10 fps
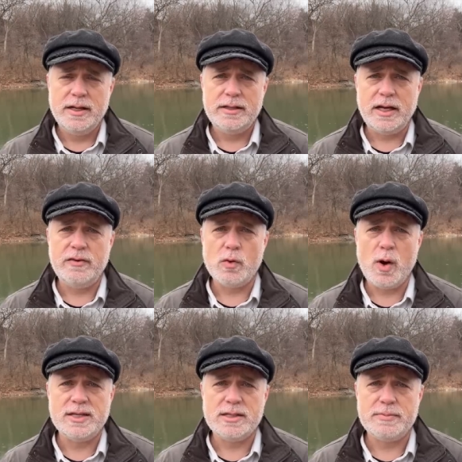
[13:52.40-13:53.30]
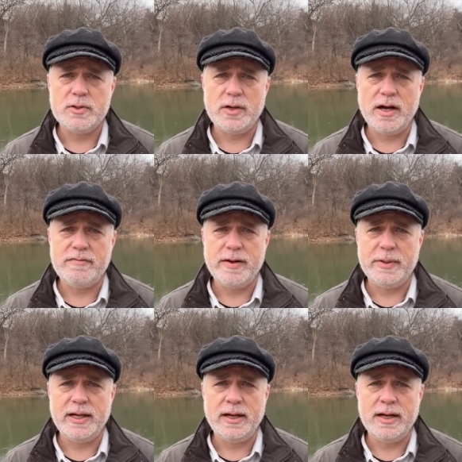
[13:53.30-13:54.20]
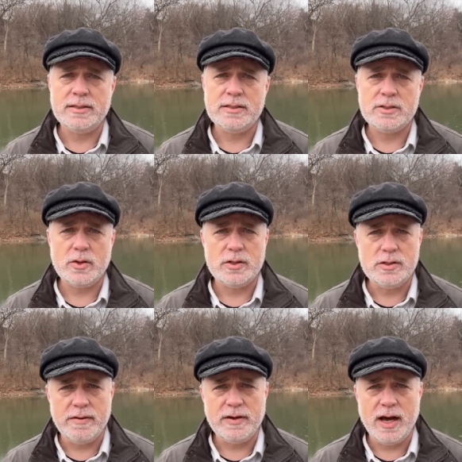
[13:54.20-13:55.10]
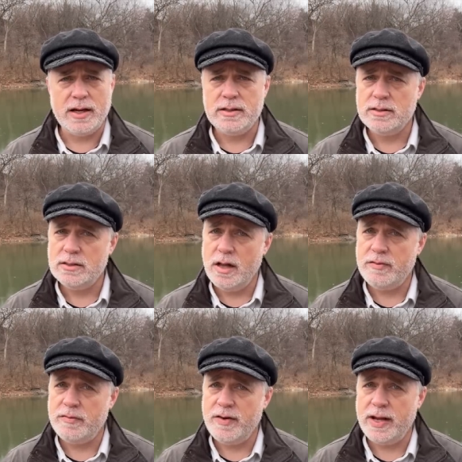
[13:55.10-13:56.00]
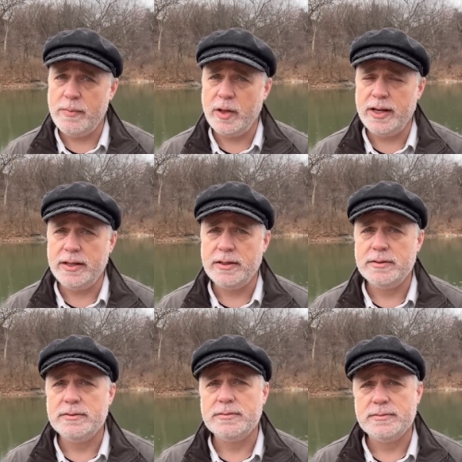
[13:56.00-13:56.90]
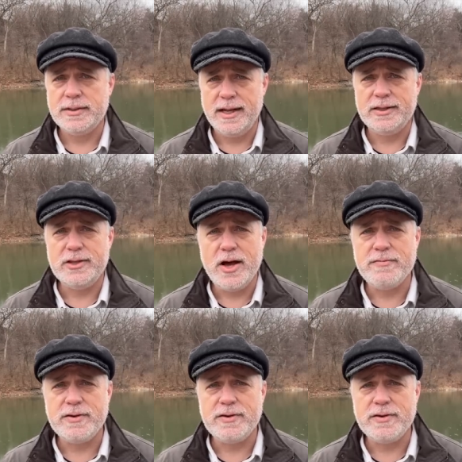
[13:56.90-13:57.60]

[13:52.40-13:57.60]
Thank you for watching this episode of God, Family, and Guns. And as always, love God, love your family, and love